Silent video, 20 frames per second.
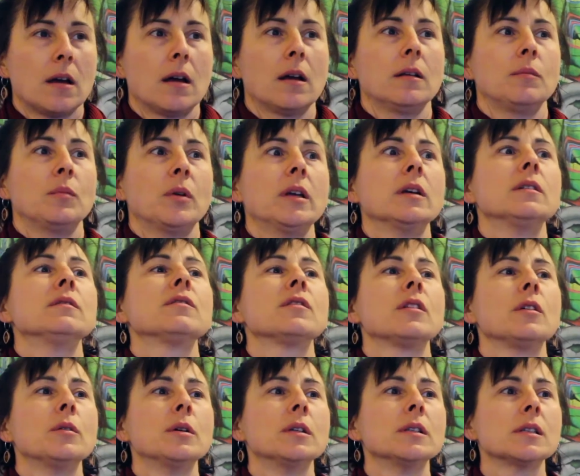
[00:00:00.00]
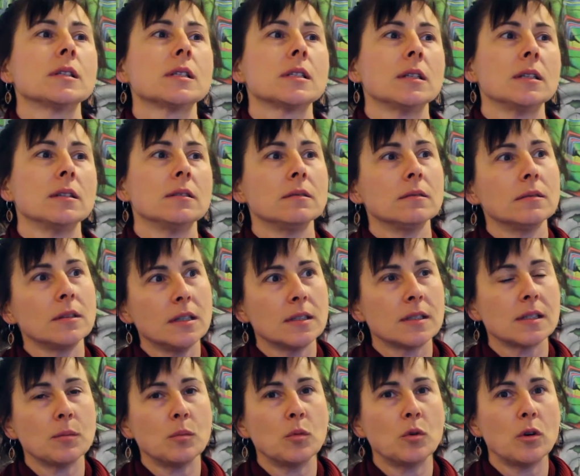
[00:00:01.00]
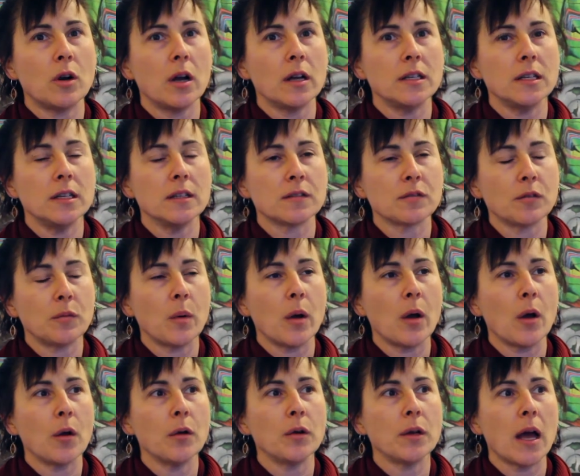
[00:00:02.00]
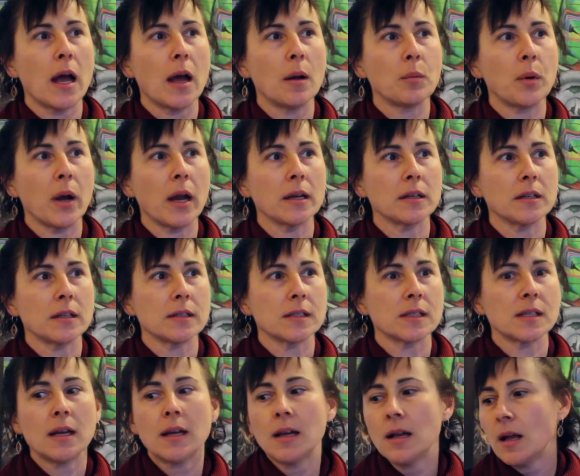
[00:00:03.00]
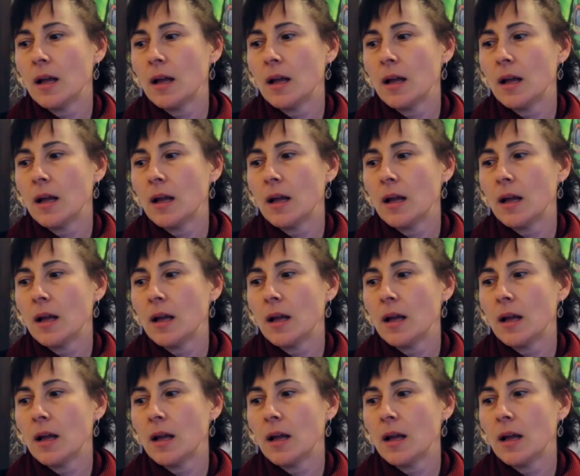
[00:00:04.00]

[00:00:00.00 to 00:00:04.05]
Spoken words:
I be influenced and get some more ideas for my own art practice,